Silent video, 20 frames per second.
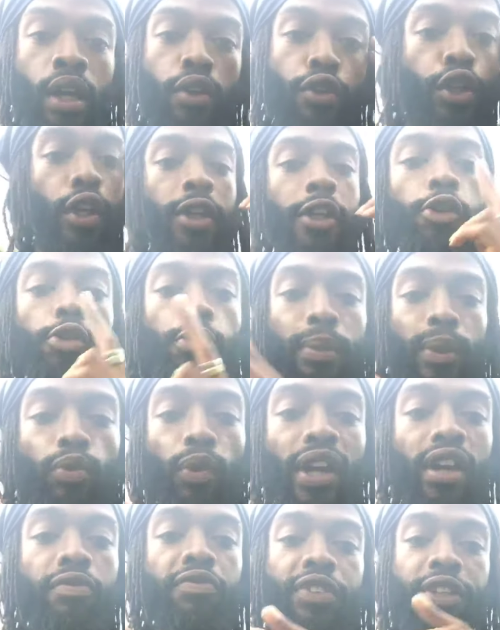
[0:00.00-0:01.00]
The human way
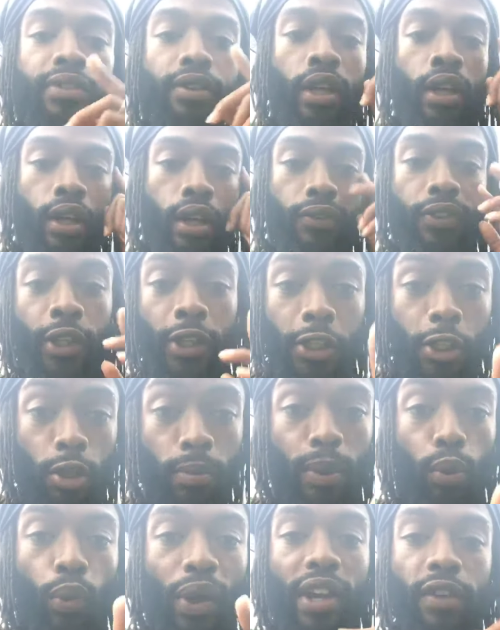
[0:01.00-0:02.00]

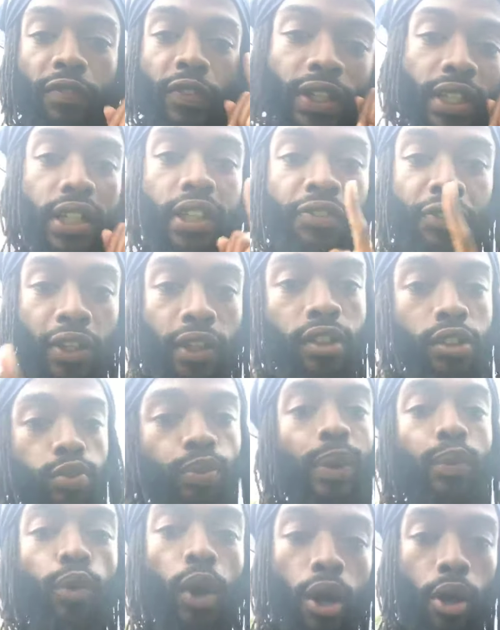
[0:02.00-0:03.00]
of thinking deals
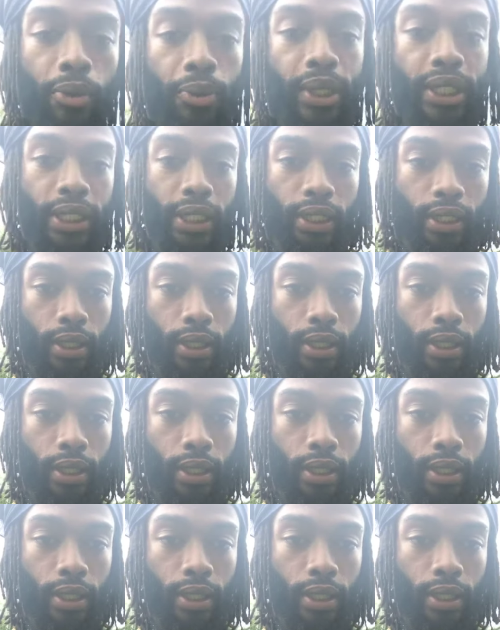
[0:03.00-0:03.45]
with worry.